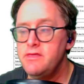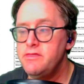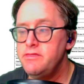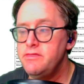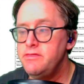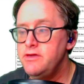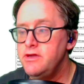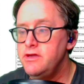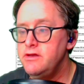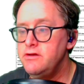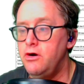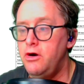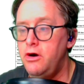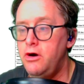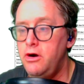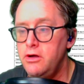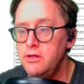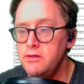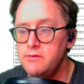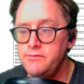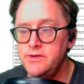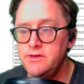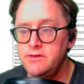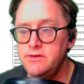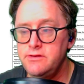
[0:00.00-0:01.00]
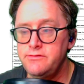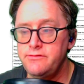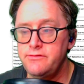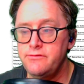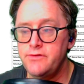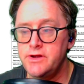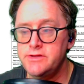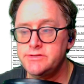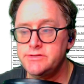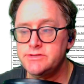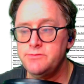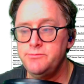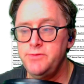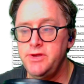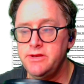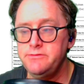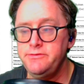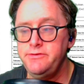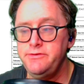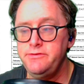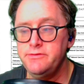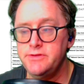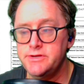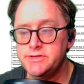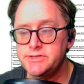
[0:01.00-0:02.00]
that all of these funds are
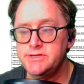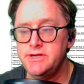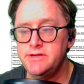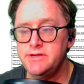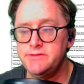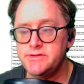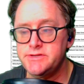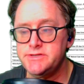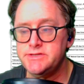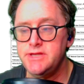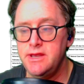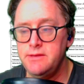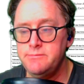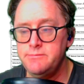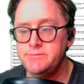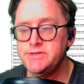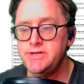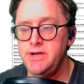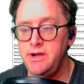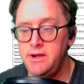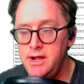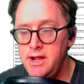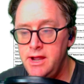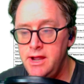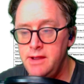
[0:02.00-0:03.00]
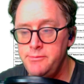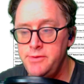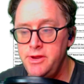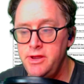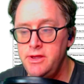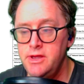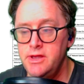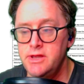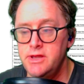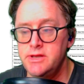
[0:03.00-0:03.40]
being delisted at the same time